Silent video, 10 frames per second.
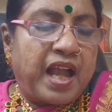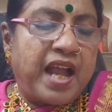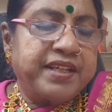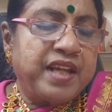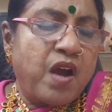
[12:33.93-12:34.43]

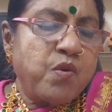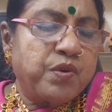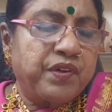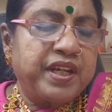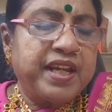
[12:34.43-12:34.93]
I now
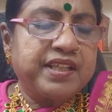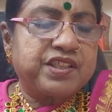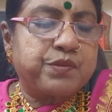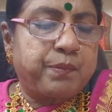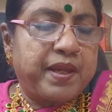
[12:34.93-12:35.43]
create
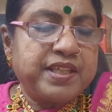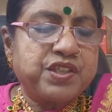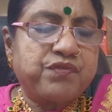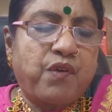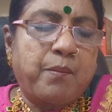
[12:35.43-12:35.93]

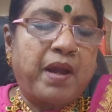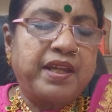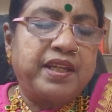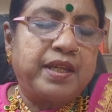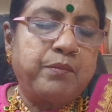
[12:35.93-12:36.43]
space for
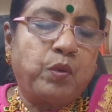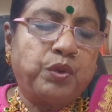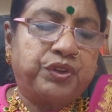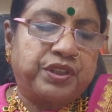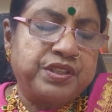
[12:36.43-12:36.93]
my
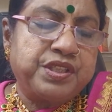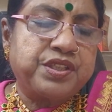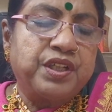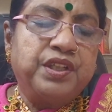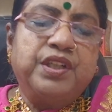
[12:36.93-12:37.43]
emotions
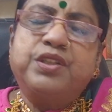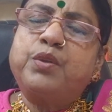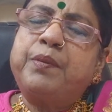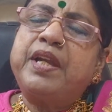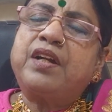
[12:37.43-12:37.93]

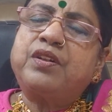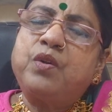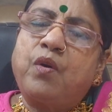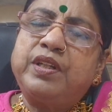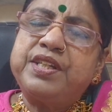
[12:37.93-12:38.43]
to be
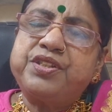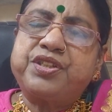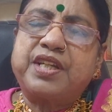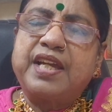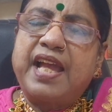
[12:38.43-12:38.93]

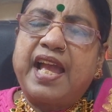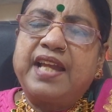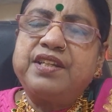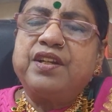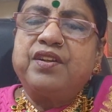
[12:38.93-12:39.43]
acknowledged
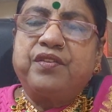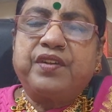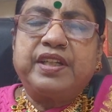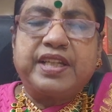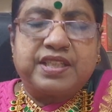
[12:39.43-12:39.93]
and
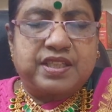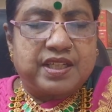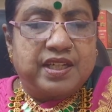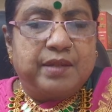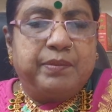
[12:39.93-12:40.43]
released.
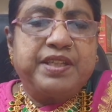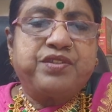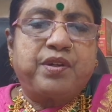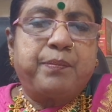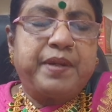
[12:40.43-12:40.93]

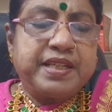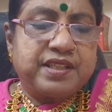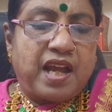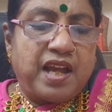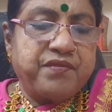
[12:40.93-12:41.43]
Please repeat,
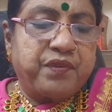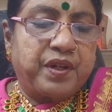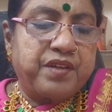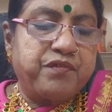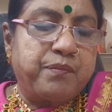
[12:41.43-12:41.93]
I
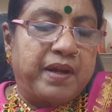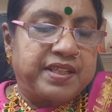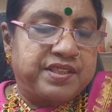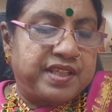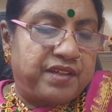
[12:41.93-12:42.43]
forgive
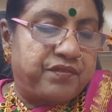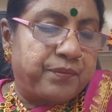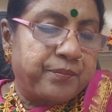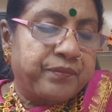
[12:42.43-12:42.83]
myself.